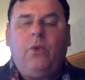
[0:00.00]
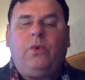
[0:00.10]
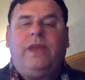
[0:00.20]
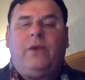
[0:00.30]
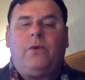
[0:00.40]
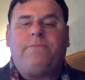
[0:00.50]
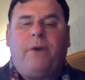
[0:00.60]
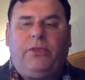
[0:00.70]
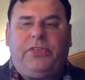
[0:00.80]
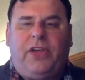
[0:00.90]
when they were
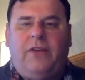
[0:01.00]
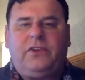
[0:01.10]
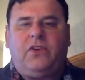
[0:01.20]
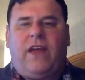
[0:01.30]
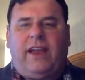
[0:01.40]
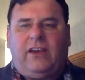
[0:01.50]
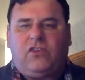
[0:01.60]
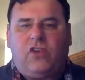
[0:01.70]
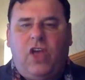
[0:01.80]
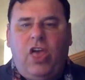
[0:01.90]
both
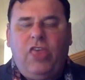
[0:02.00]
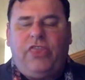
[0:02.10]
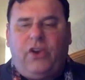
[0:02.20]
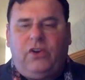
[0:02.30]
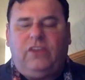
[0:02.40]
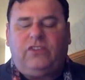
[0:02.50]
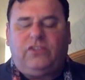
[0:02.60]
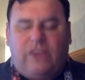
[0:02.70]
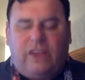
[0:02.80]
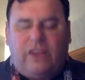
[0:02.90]
underage
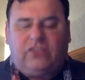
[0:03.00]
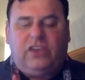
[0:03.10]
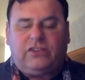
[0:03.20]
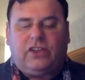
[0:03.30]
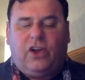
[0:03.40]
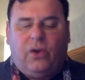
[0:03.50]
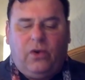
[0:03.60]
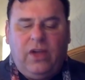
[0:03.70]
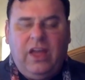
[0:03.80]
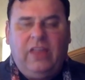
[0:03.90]
36 years
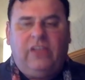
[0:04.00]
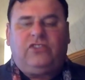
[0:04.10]
ago,